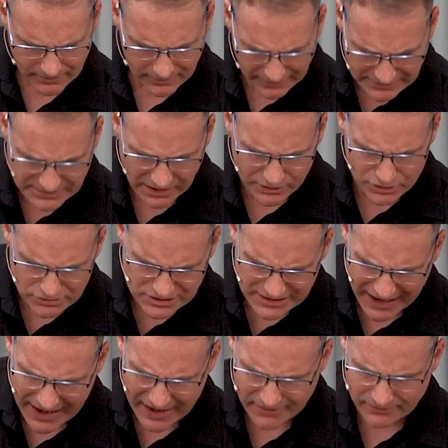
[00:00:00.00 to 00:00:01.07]
That's how you
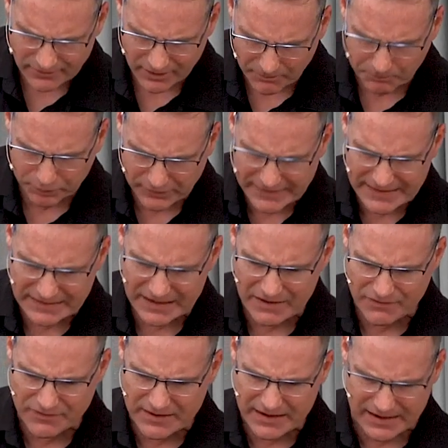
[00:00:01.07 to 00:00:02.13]
stand, complete
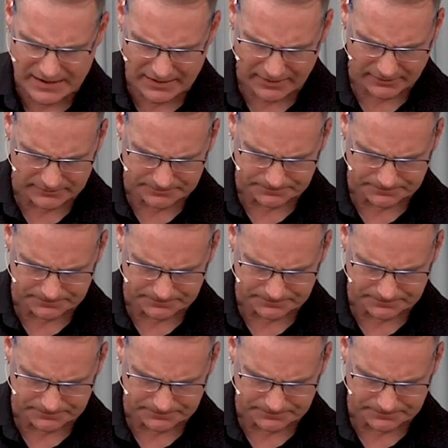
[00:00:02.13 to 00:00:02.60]
in thee.